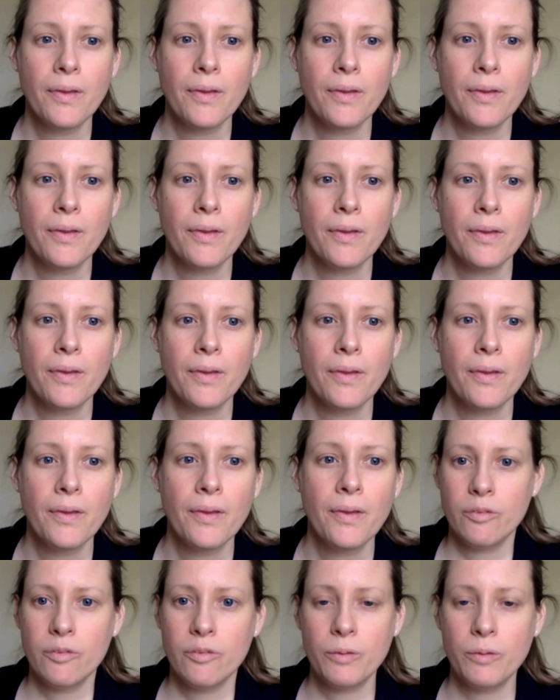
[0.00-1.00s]

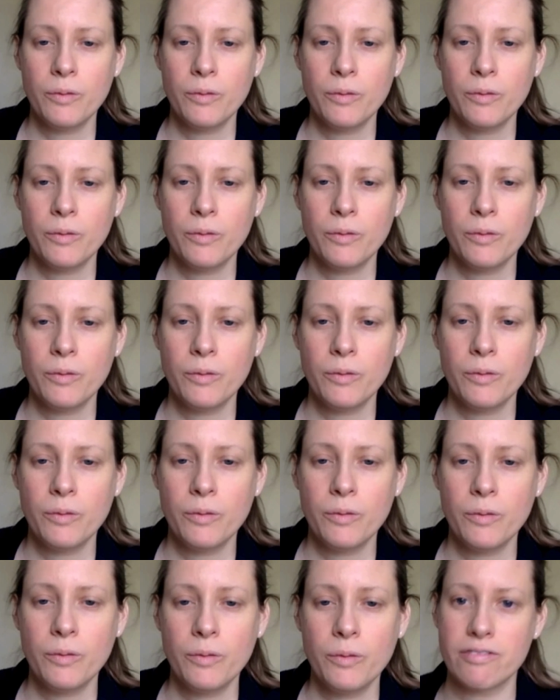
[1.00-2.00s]
and we work
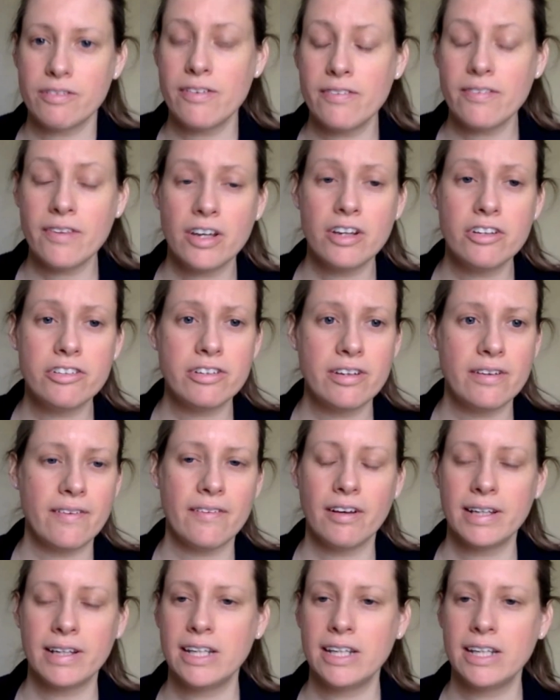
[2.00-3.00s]
as researchers, as
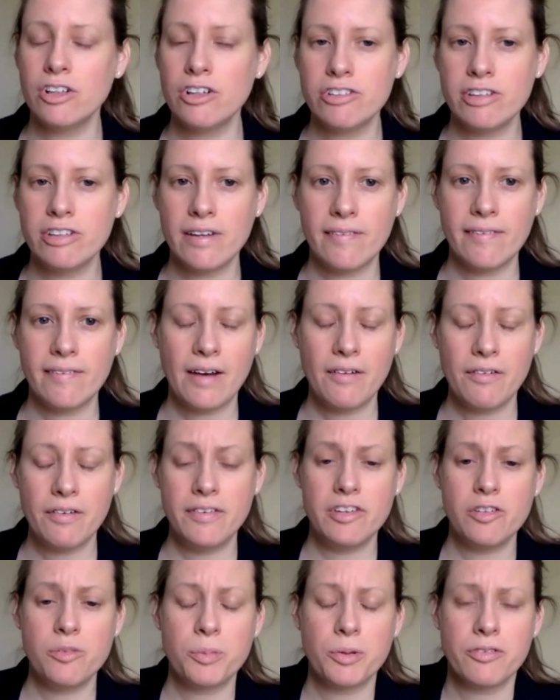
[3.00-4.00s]
archaeologists,
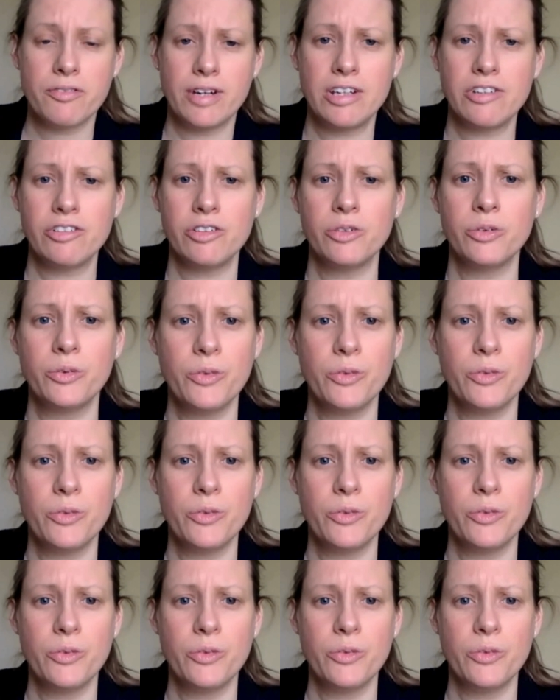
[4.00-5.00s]
heritage professionals,
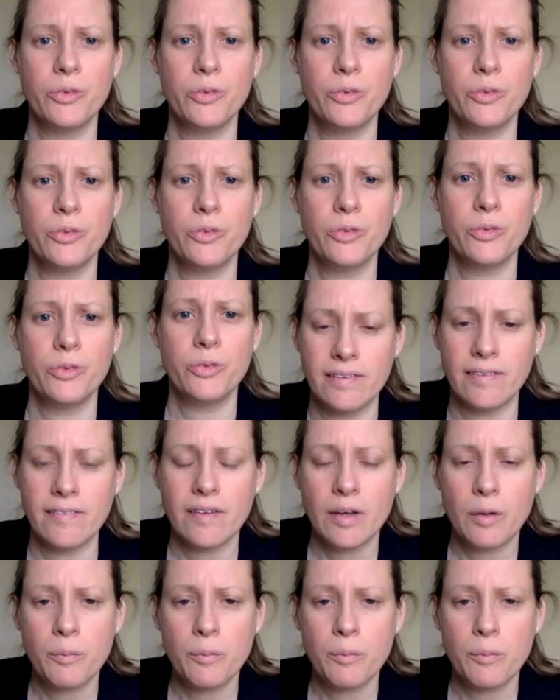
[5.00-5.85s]
organisations,